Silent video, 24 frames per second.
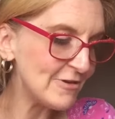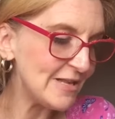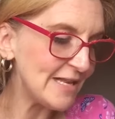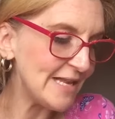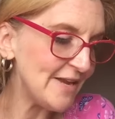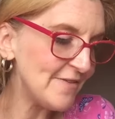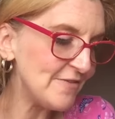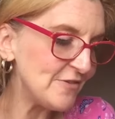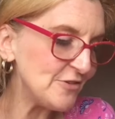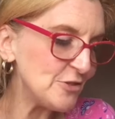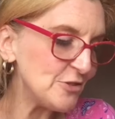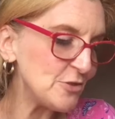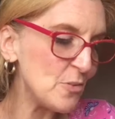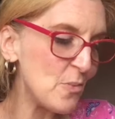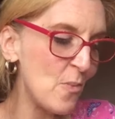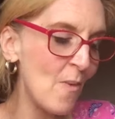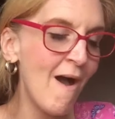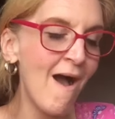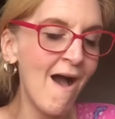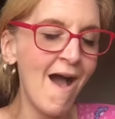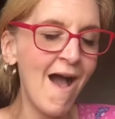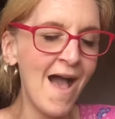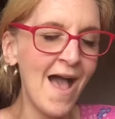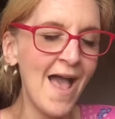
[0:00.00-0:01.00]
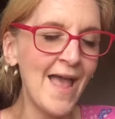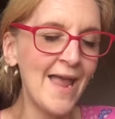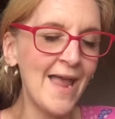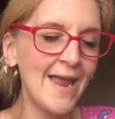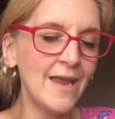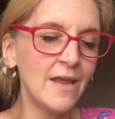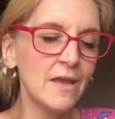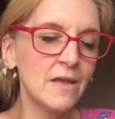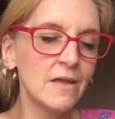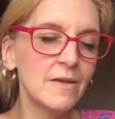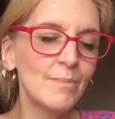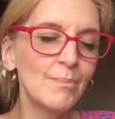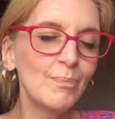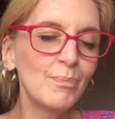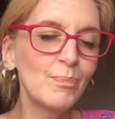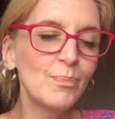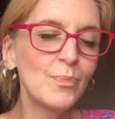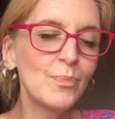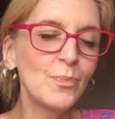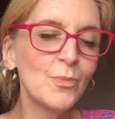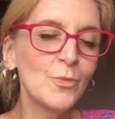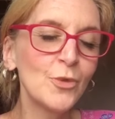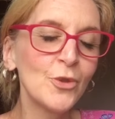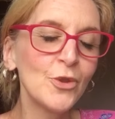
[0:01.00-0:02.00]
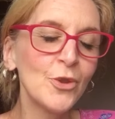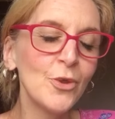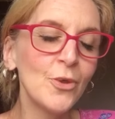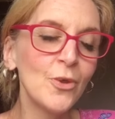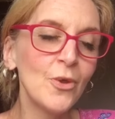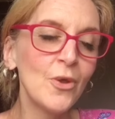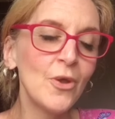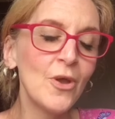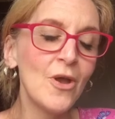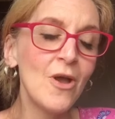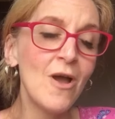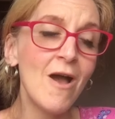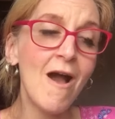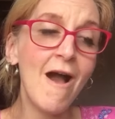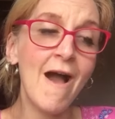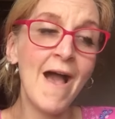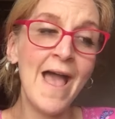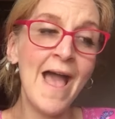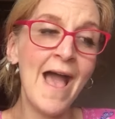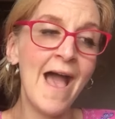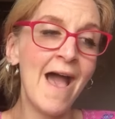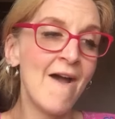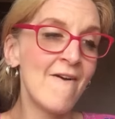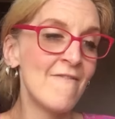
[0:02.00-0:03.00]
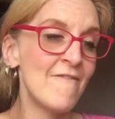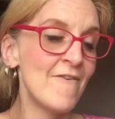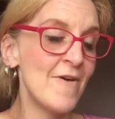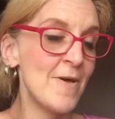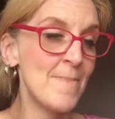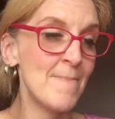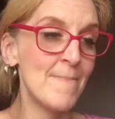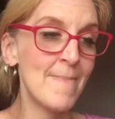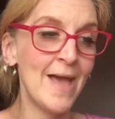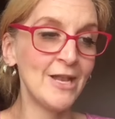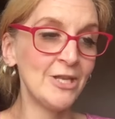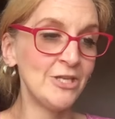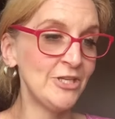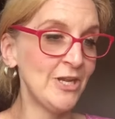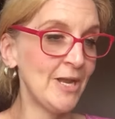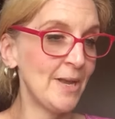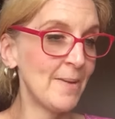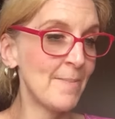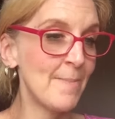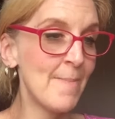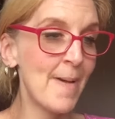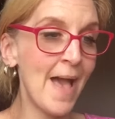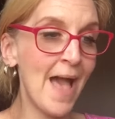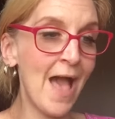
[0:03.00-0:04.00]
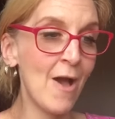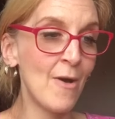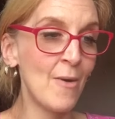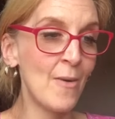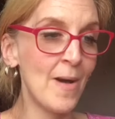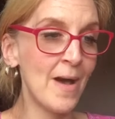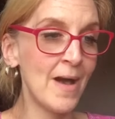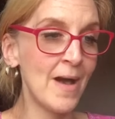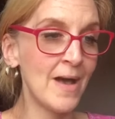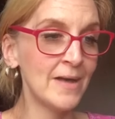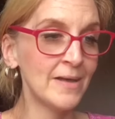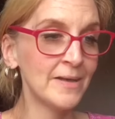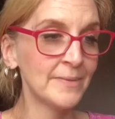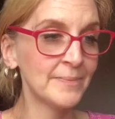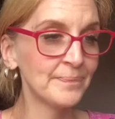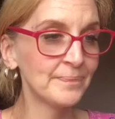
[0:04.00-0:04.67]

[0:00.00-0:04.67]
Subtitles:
relieved to why I have a magic power.